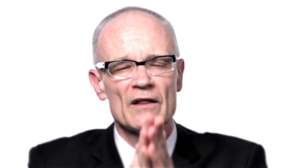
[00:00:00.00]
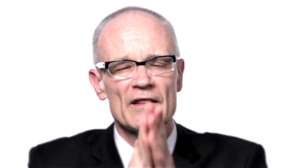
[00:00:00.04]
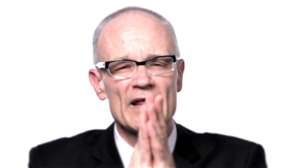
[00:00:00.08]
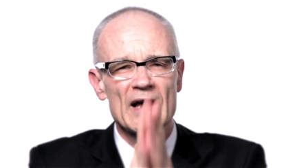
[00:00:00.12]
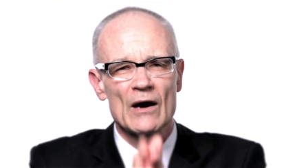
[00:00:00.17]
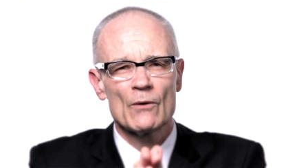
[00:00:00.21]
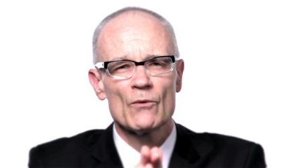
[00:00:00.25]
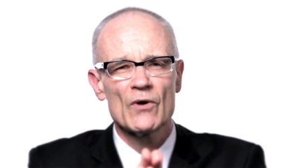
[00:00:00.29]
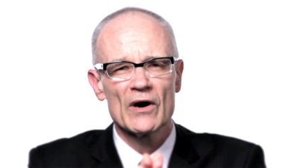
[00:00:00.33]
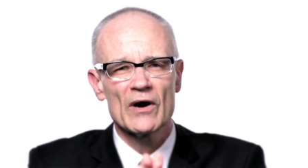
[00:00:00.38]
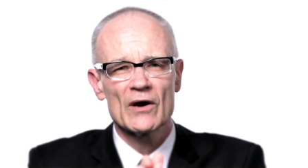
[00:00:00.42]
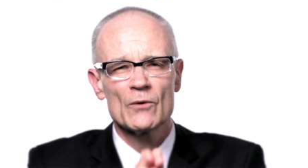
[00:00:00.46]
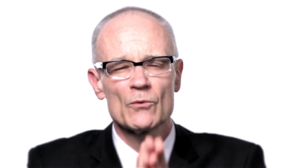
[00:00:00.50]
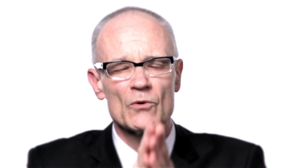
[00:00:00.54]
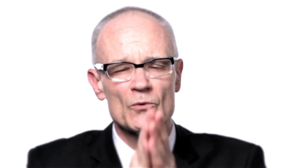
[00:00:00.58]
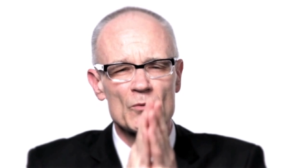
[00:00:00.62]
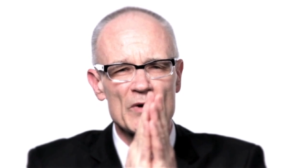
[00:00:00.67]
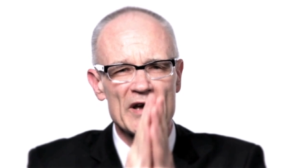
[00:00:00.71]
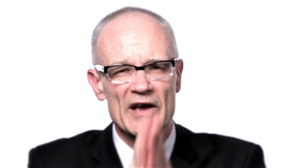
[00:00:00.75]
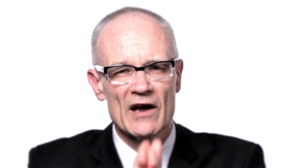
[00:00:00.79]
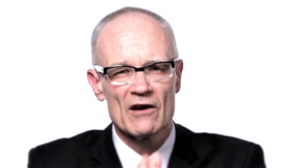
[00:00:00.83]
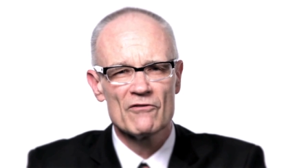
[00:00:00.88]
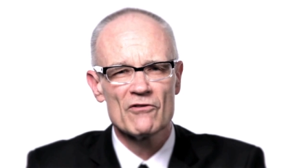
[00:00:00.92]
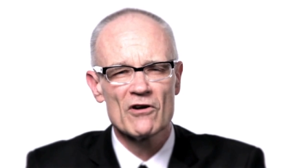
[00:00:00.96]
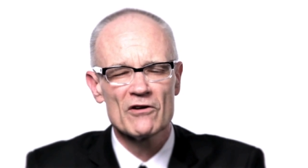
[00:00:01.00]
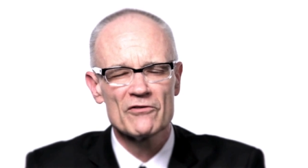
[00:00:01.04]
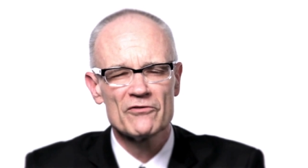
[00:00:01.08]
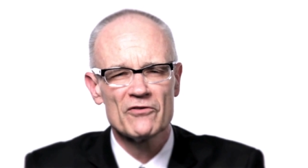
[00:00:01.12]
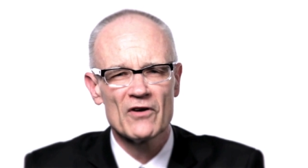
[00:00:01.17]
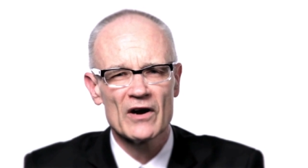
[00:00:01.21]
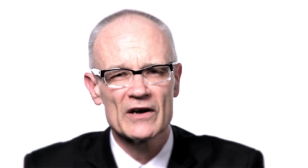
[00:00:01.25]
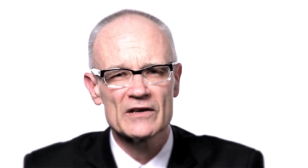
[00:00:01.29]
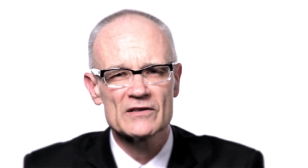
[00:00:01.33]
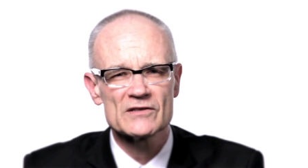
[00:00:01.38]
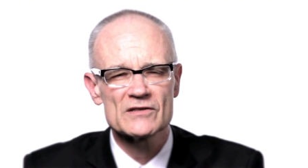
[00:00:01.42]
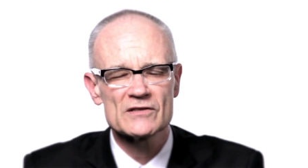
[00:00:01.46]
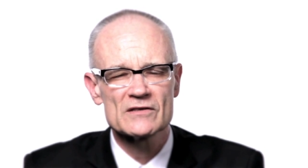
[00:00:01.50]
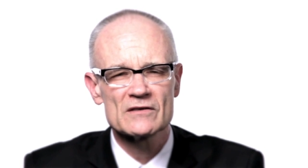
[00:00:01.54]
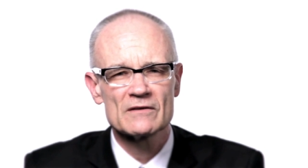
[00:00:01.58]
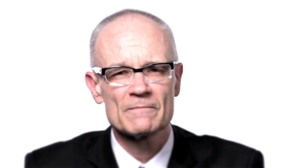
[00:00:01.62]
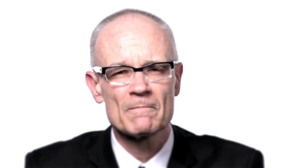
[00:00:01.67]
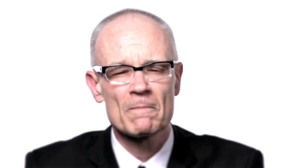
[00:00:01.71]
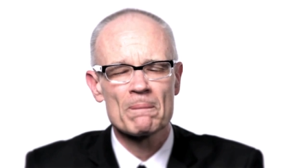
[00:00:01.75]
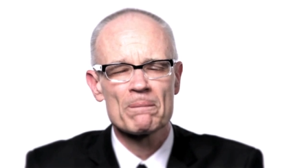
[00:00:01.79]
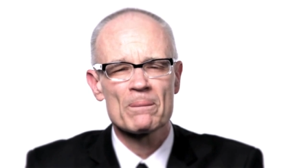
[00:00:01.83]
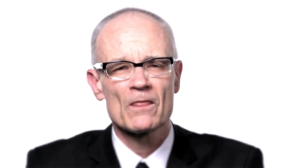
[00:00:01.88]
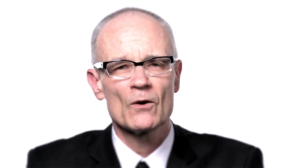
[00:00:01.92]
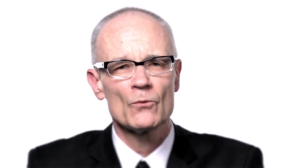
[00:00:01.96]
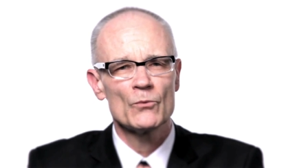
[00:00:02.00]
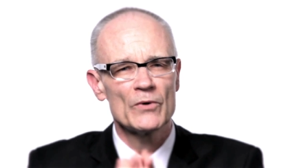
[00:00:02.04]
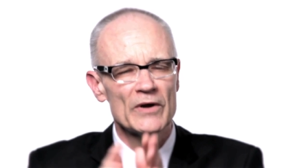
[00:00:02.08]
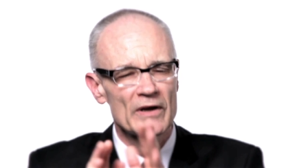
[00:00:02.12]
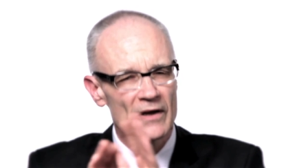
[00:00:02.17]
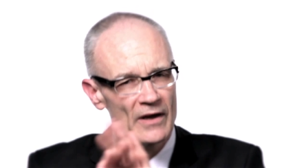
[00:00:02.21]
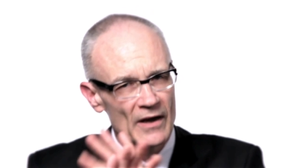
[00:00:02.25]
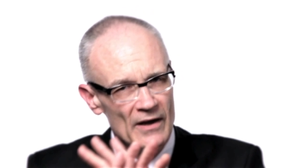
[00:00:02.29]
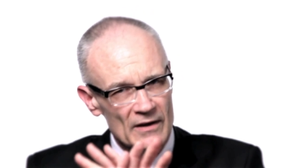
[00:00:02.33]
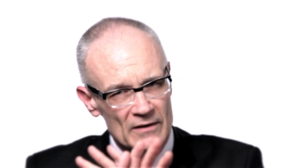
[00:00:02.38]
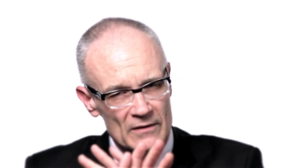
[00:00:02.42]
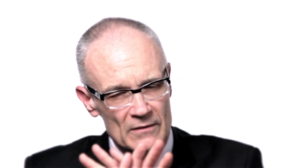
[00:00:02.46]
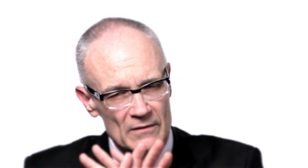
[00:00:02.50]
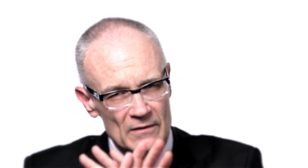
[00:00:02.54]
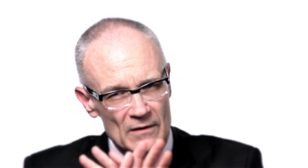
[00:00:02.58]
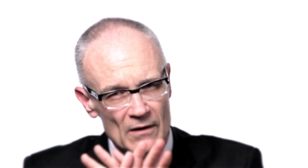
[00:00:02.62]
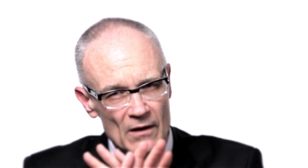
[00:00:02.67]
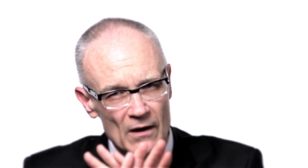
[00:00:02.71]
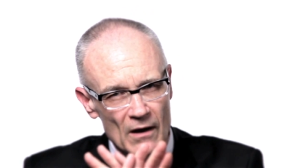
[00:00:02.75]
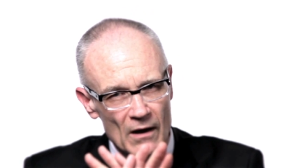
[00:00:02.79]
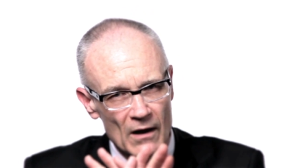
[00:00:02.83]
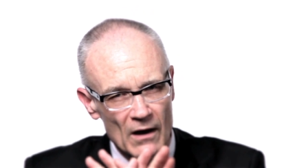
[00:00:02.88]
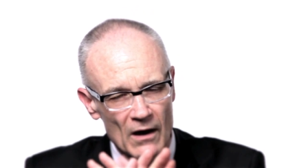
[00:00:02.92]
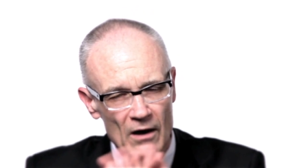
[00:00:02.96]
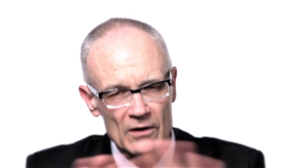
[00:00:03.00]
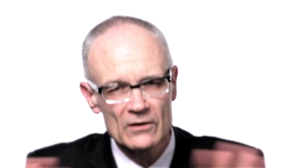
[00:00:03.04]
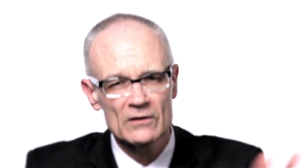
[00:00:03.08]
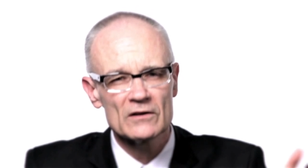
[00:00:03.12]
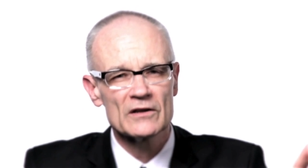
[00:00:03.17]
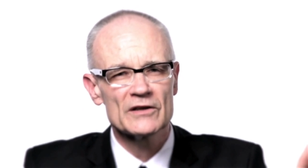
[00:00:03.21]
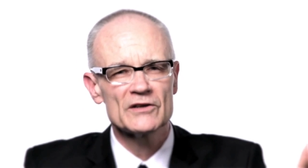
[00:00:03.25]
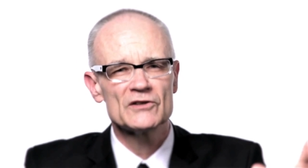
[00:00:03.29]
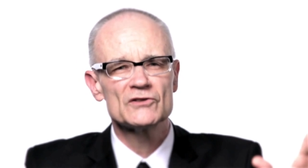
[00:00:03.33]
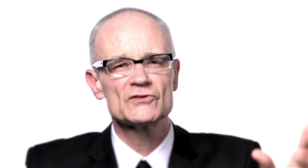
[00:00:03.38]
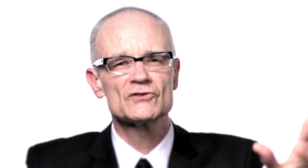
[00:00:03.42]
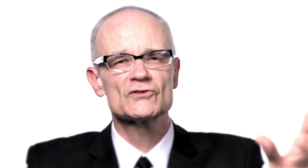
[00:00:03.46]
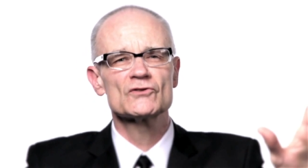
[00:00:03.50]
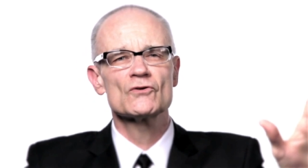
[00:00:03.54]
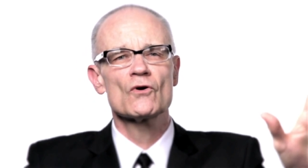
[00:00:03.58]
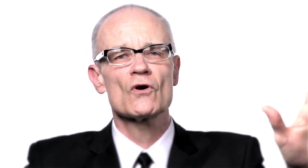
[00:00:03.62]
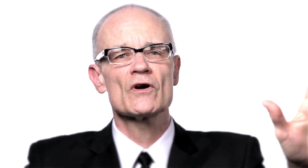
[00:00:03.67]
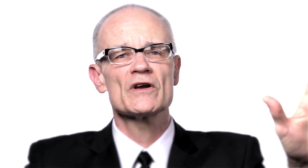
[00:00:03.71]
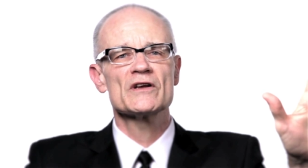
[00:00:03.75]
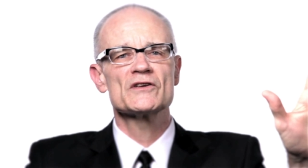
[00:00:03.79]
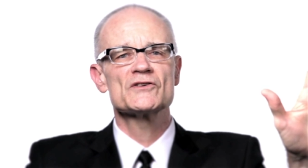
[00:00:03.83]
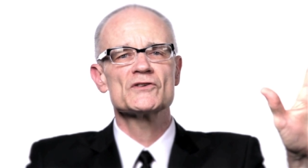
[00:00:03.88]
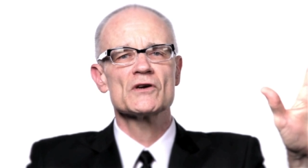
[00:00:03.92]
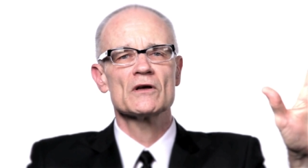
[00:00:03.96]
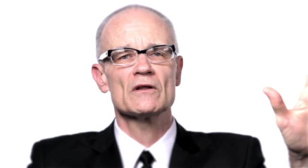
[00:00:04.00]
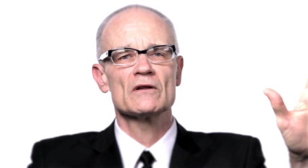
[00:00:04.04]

That way, when we have our fights, we can't utterly destroy each